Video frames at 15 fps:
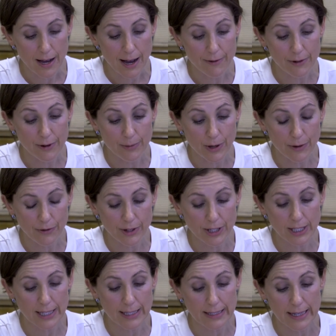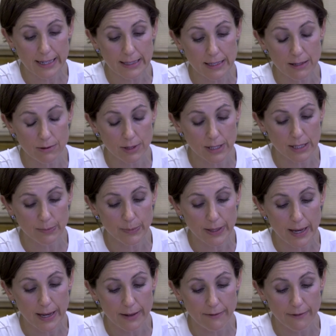and from the official data on
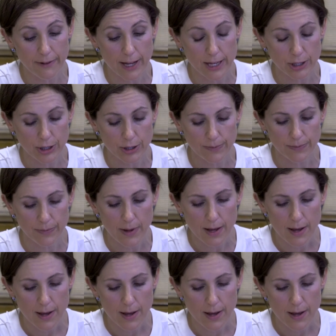CPI inflation.